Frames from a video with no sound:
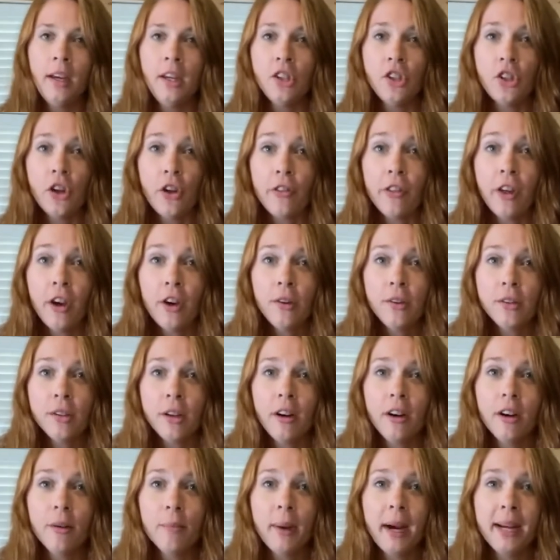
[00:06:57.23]
So those
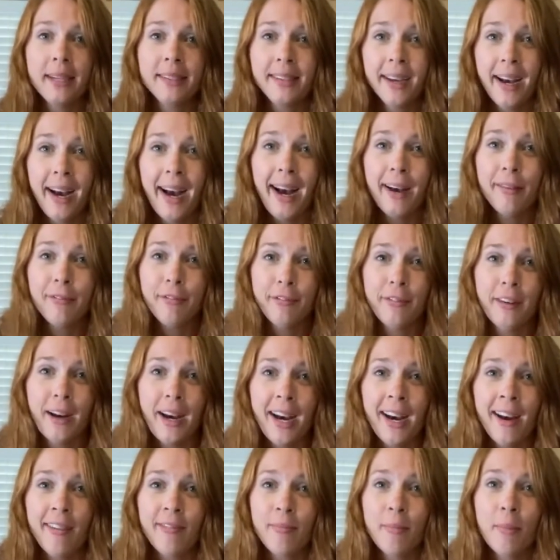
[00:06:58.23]
are my top
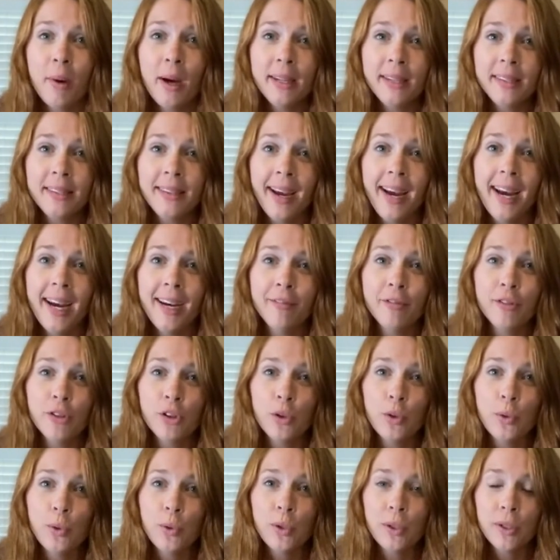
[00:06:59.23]
5 must-have
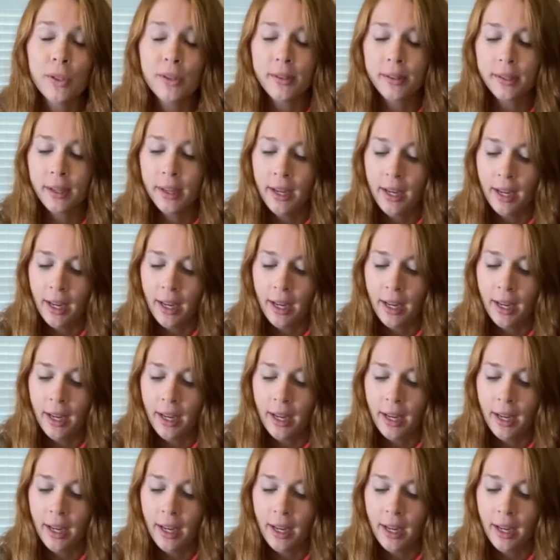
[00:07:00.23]
tools.